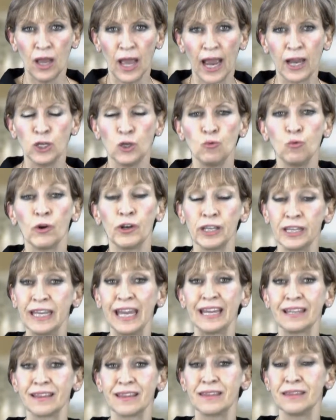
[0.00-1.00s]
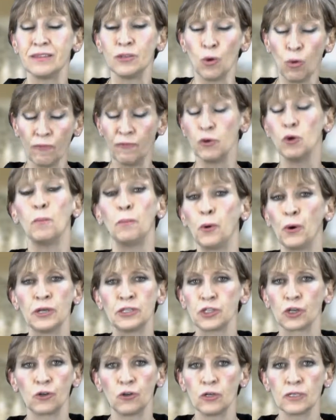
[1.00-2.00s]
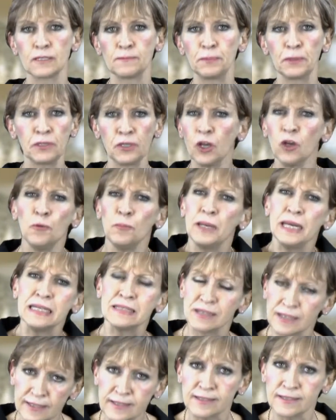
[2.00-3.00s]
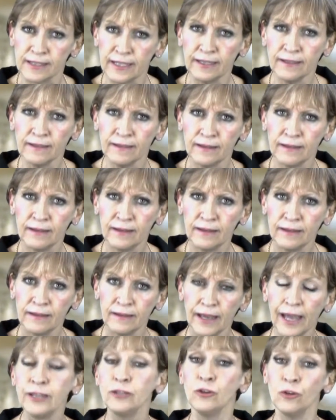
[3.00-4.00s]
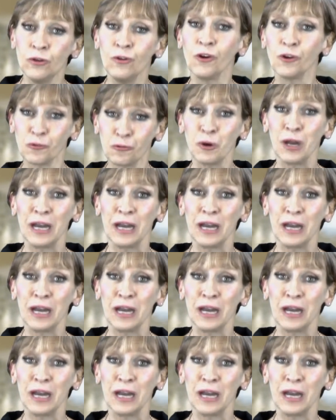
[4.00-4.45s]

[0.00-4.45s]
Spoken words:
and you want to get your viewpoint across, but nobody's listening and you're not